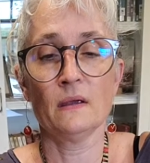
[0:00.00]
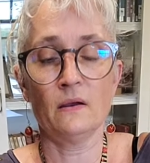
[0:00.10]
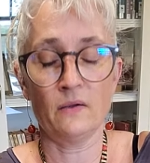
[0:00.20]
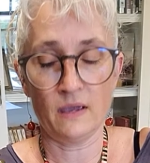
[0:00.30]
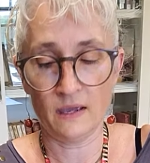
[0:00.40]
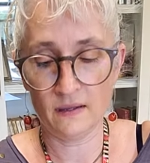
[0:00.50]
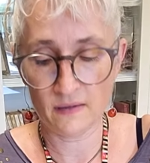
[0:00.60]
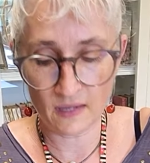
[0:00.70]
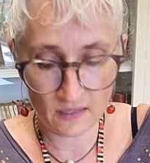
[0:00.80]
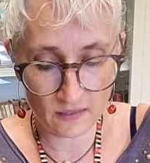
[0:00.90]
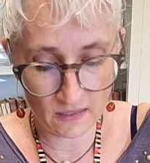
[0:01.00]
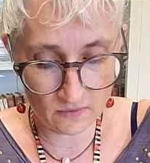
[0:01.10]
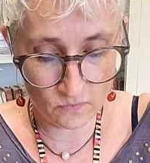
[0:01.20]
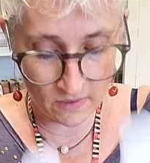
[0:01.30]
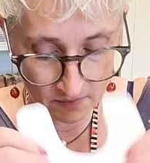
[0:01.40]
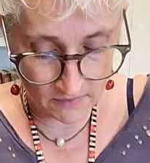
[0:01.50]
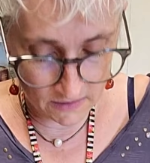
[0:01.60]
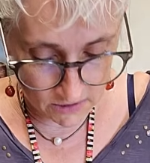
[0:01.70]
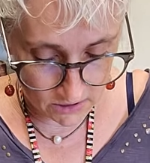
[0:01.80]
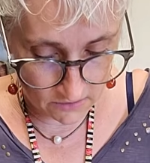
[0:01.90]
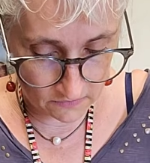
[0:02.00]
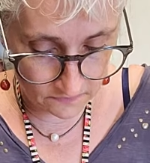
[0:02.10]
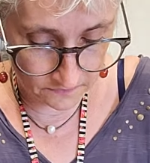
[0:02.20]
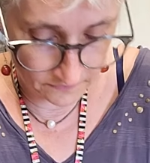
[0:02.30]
Okay, and then what I'm going to do